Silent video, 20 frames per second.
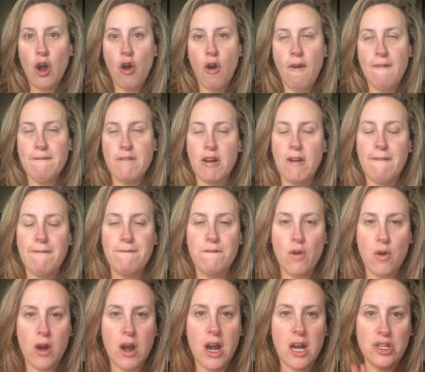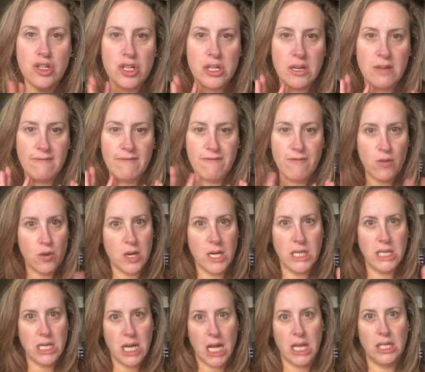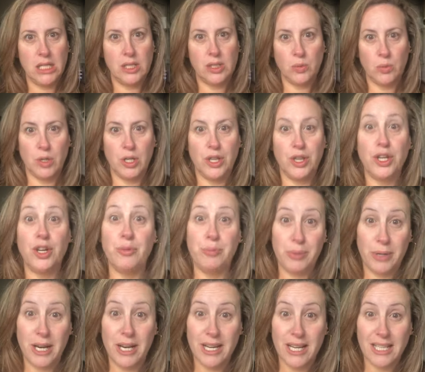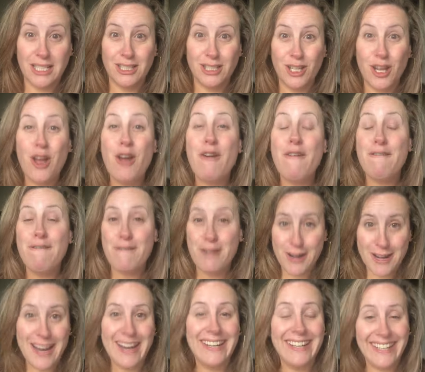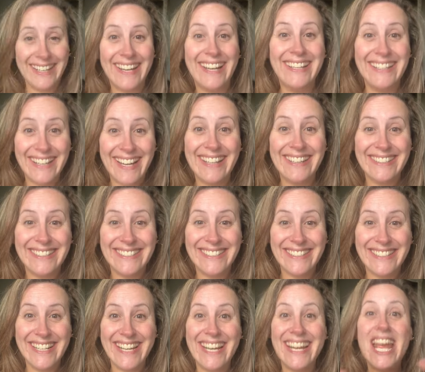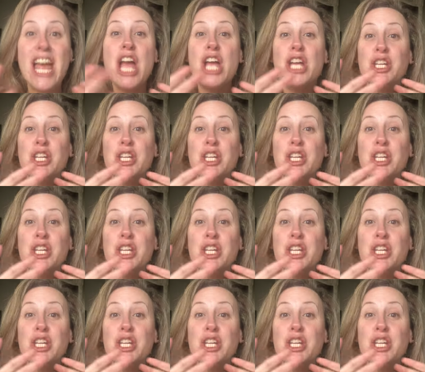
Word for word: over $440 worth of products for $99, okay?